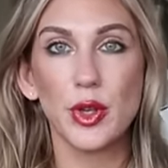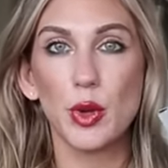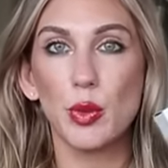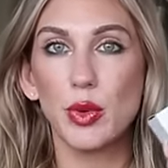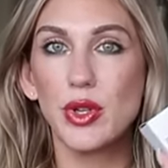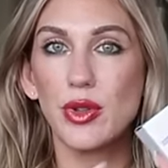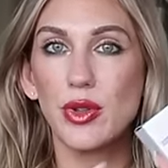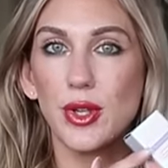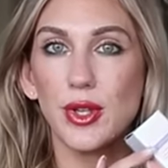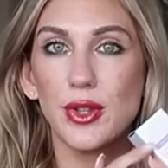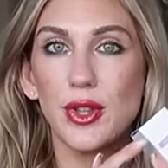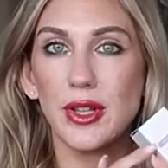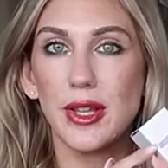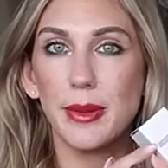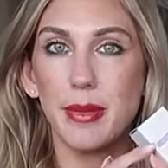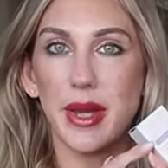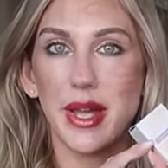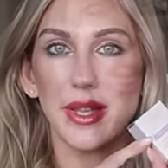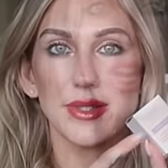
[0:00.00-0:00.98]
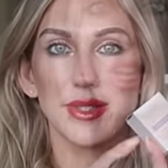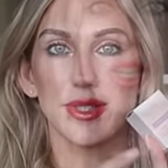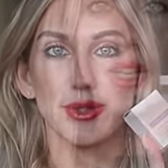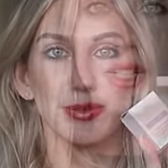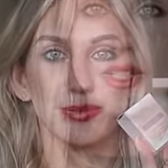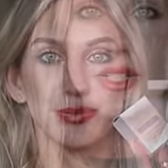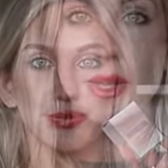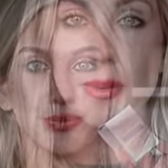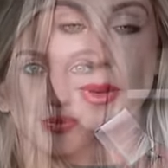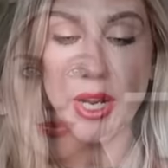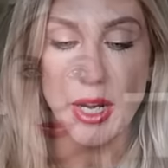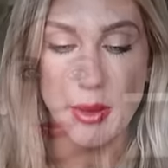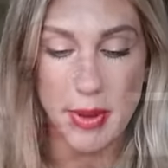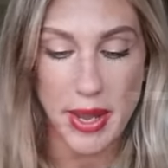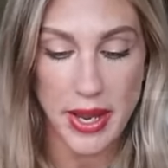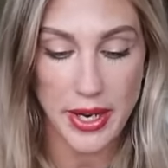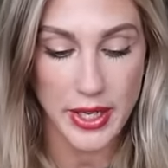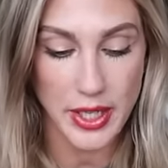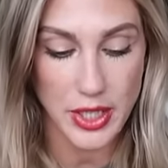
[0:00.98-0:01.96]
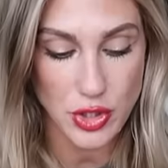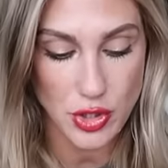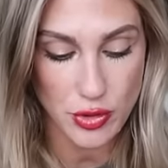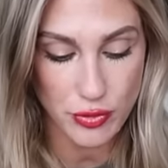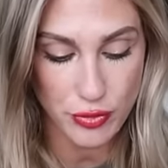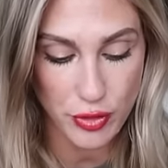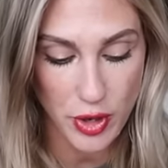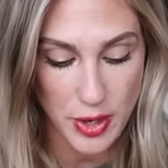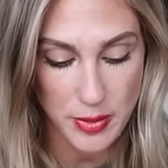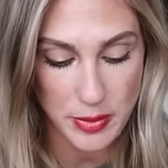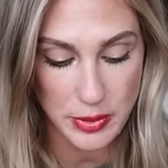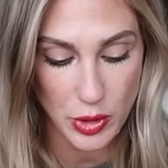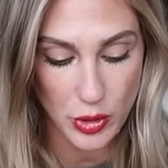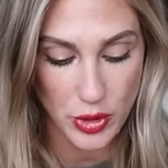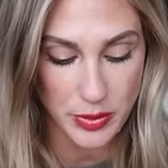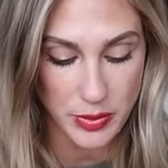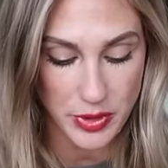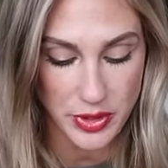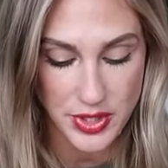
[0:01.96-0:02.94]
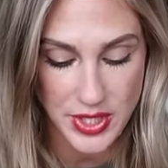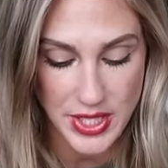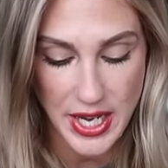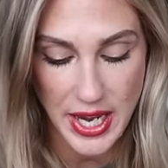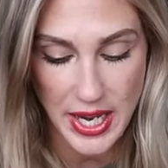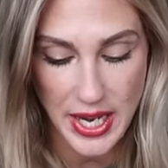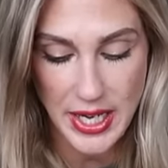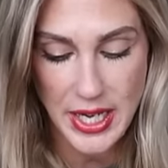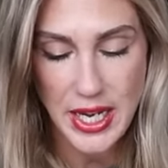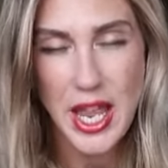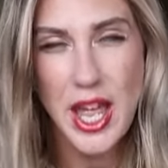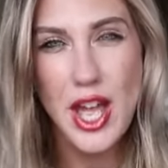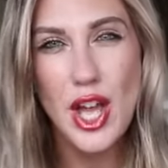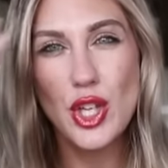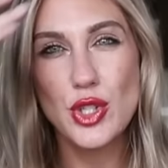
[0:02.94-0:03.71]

What do you think the lip Next up, I got a package from Laura Mercier.